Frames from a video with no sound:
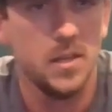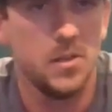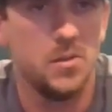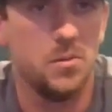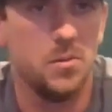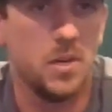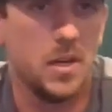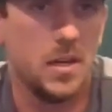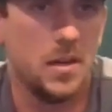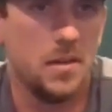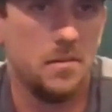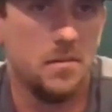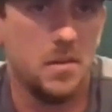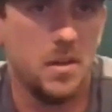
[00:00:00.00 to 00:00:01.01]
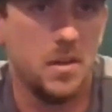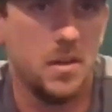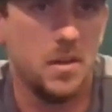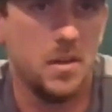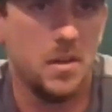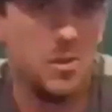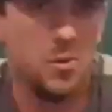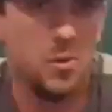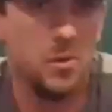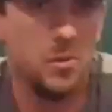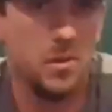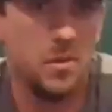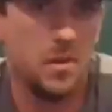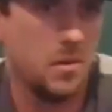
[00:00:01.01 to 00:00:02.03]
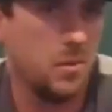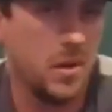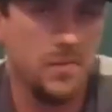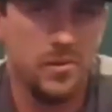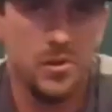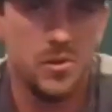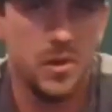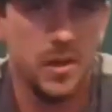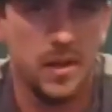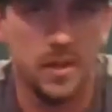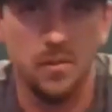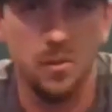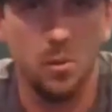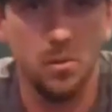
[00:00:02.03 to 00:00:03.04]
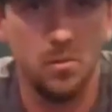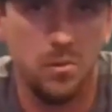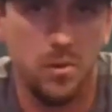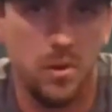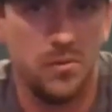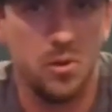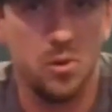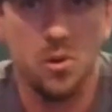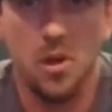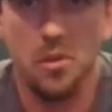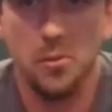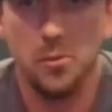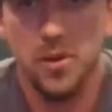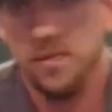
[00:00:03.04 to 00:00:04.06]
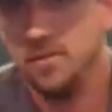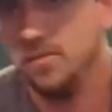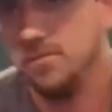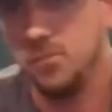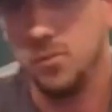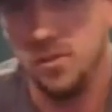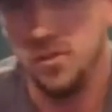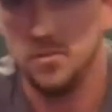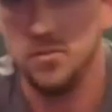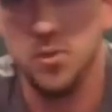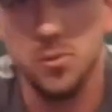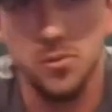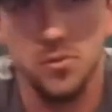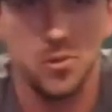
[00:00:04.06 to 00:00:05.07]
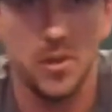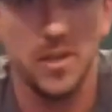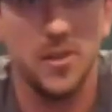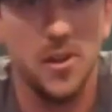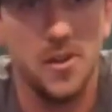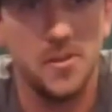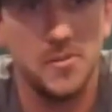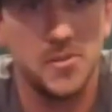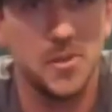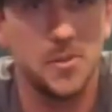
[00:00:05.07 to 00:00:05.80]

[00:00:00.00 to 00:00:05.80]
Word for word: to uh, um, enjoy with uh, whatever you're drinking, or if you're doing all three, doing drinking it all. So